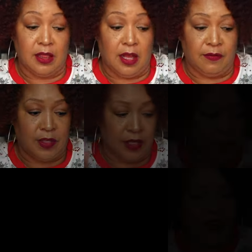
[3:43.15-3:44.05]
Love this.
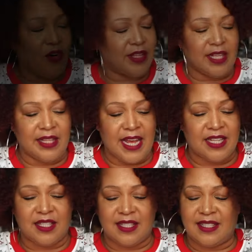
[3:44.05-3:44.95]
Next on the
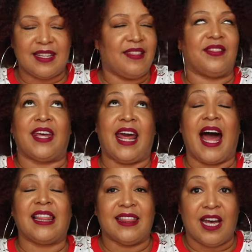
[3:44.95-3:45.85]
list that
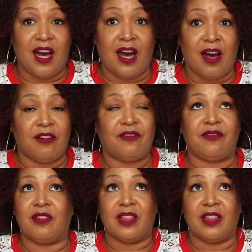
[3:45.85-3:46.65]
I love,